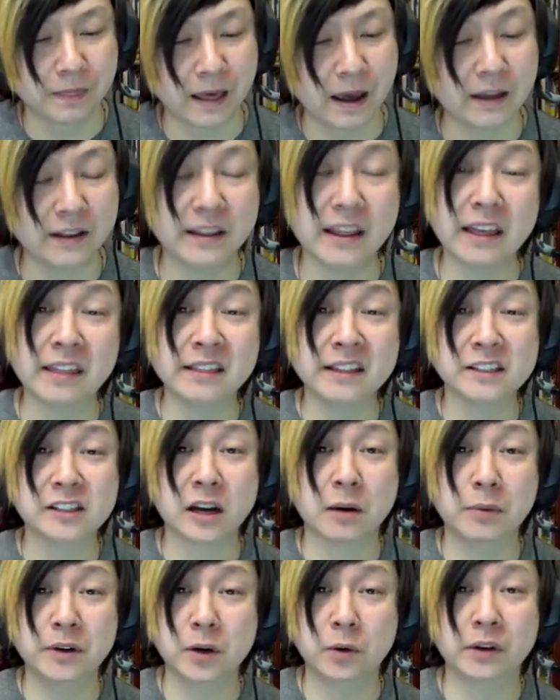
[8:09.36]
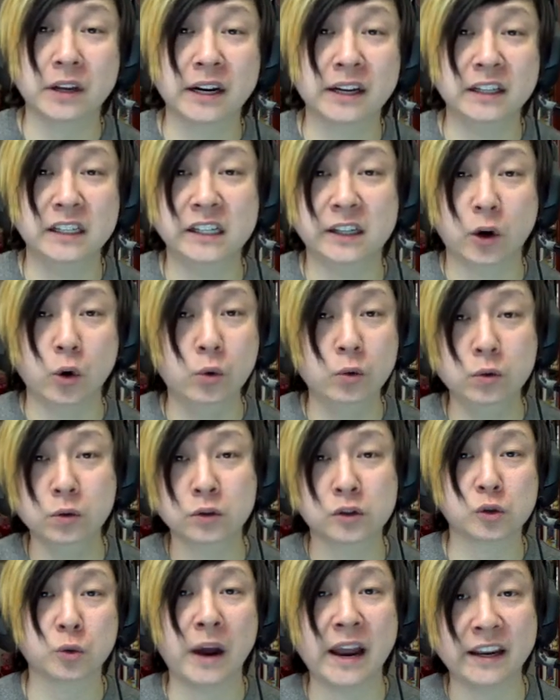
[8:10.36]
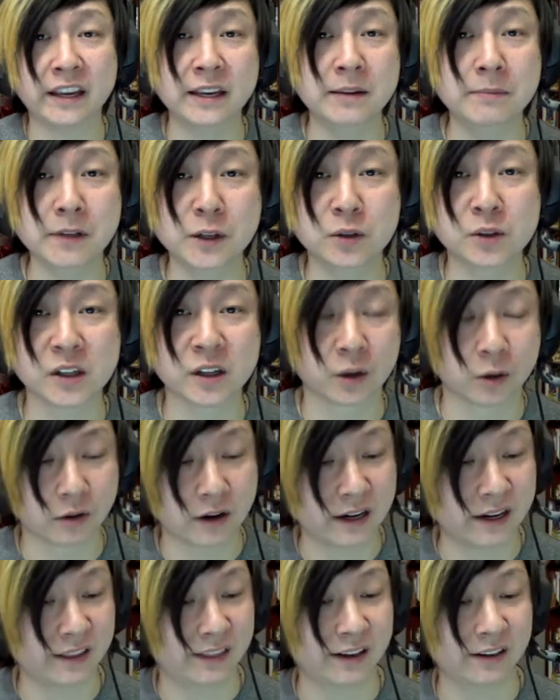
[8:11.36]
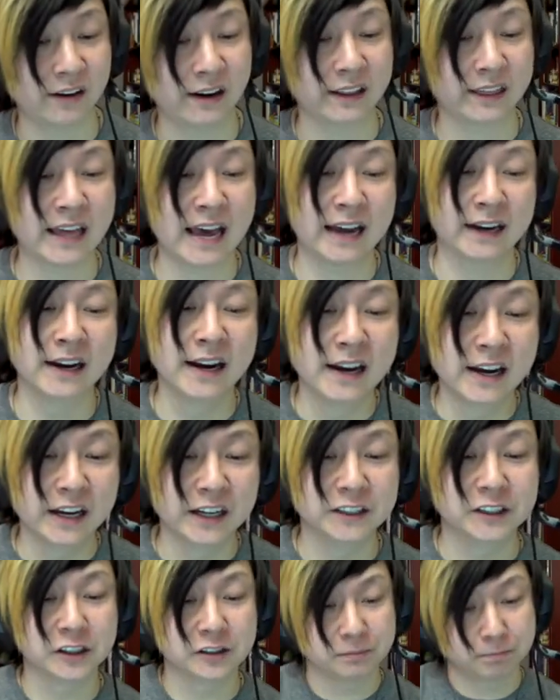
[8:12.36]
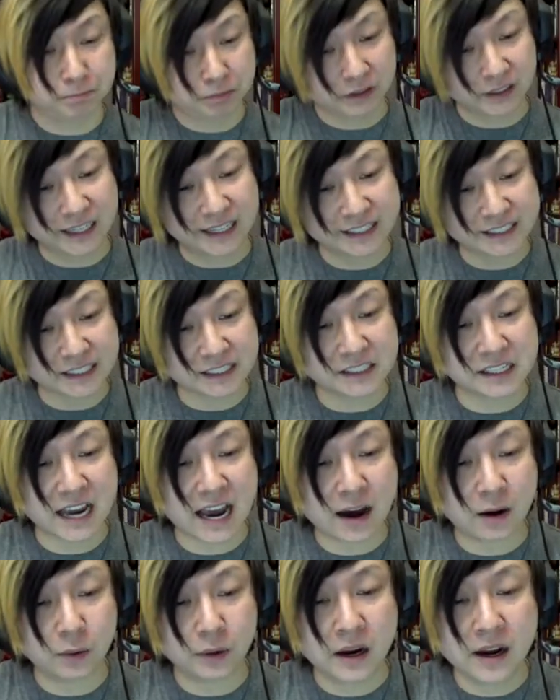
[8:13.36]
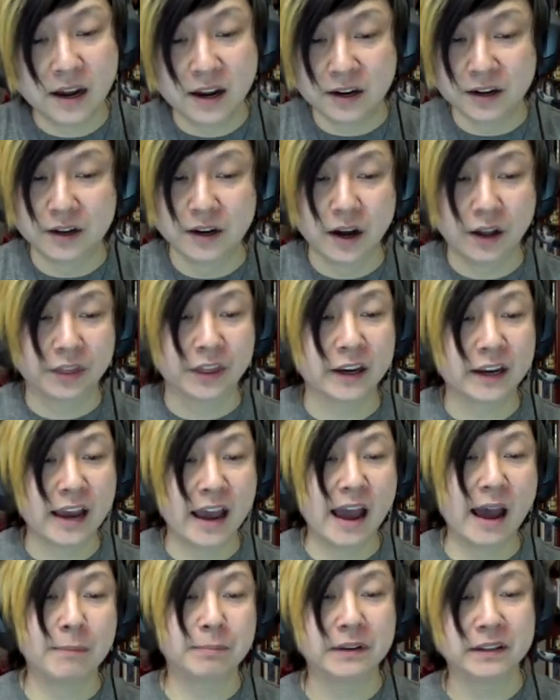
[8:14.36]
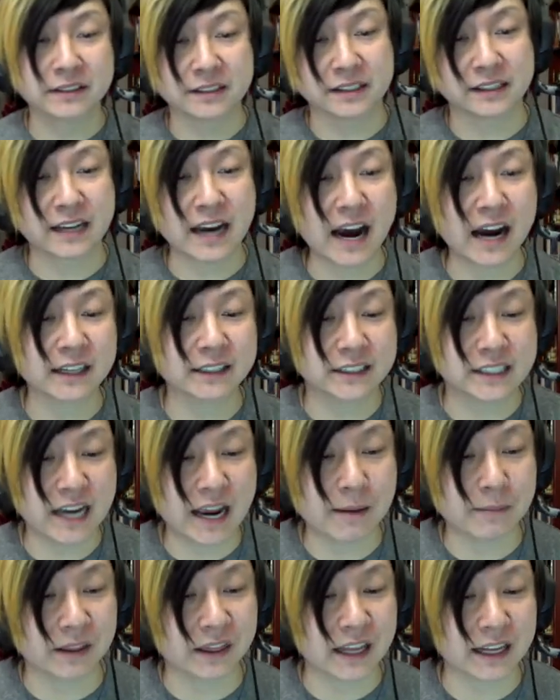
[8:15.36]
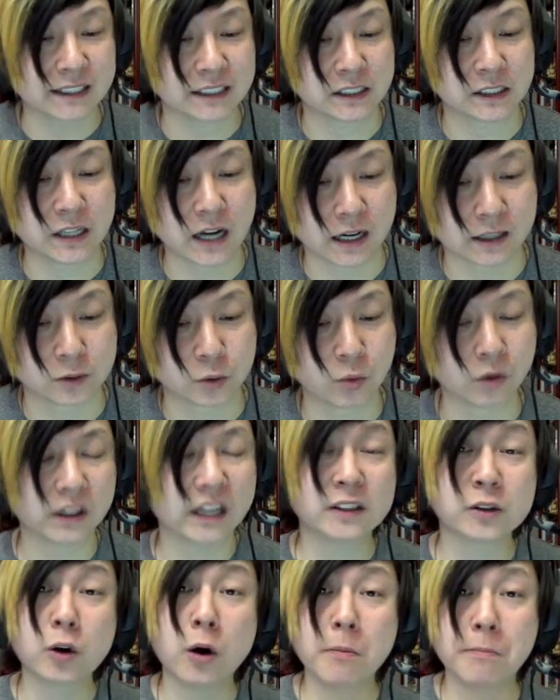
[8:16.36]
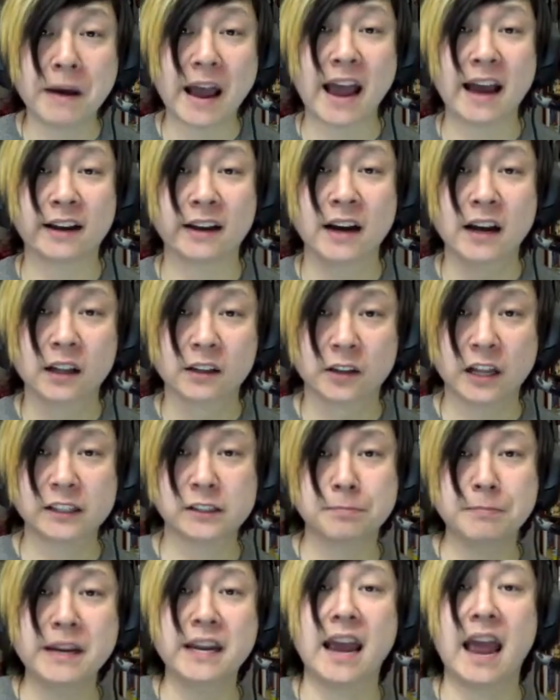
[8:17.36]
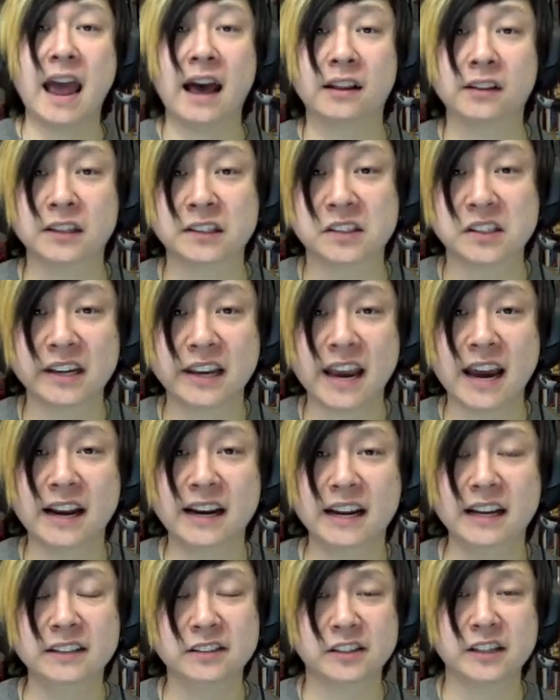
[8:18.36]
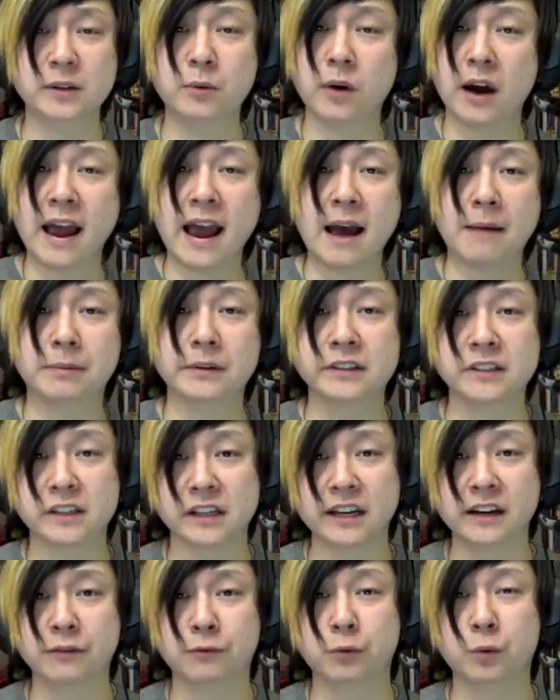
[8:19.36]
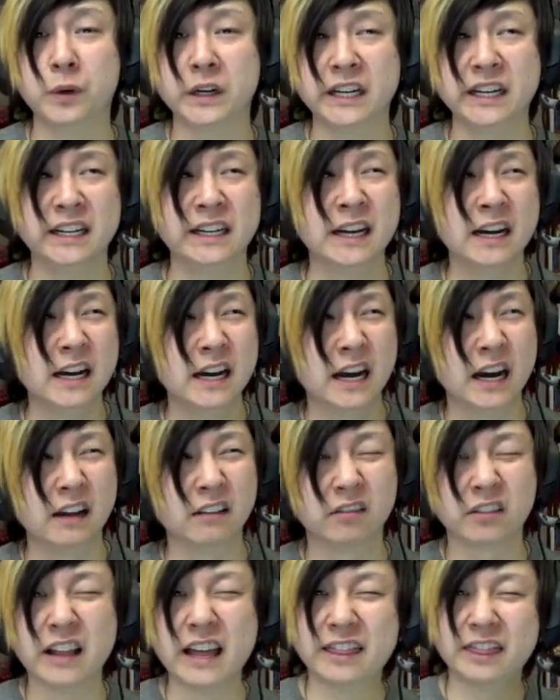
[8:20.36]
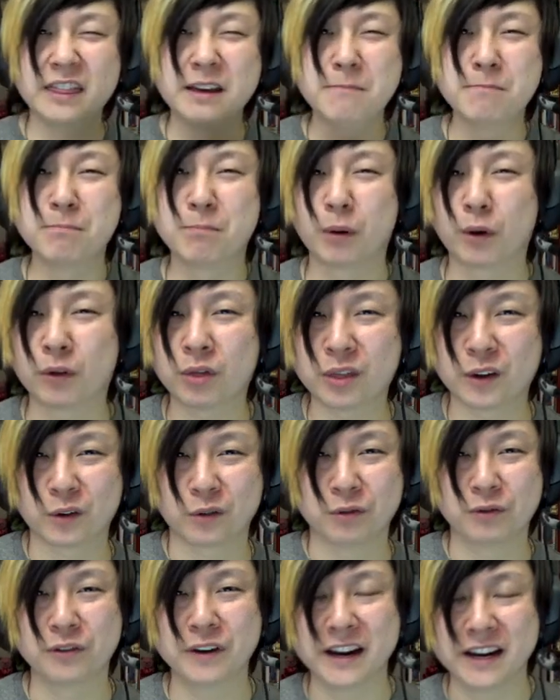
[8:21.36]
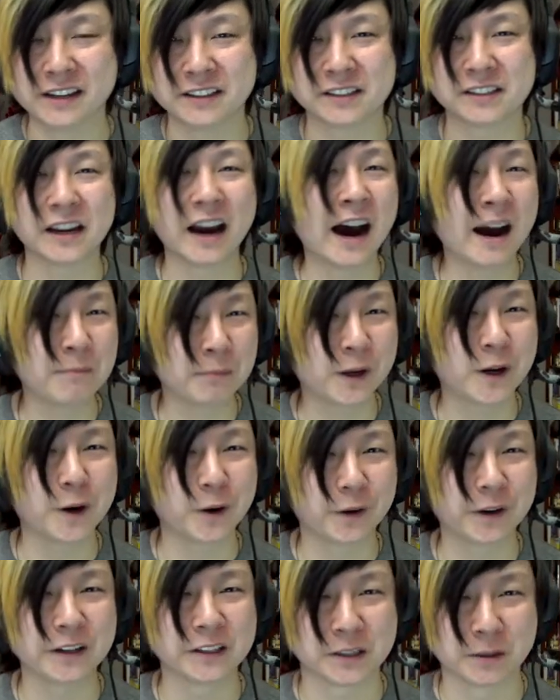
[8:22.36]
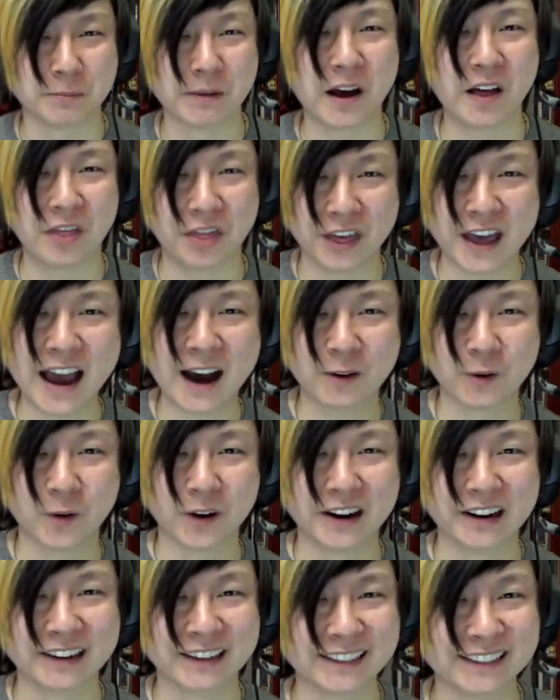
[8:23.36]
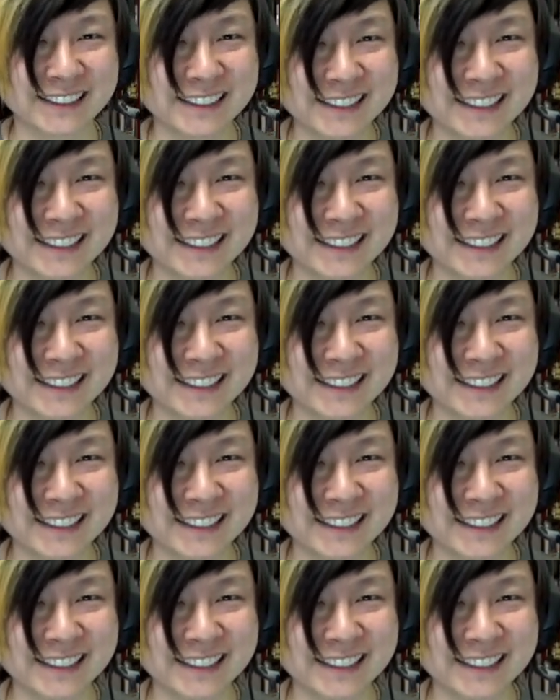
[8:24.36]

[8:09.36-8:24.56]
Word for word: And, and this time we don't get any cool, swanky music or anything like that. It just plays us out. Nothing happens. God damn it, that sucks. Well, let's go back. Let's meet Alex again and see what happens if we let them burn their face. I'm curious about that one.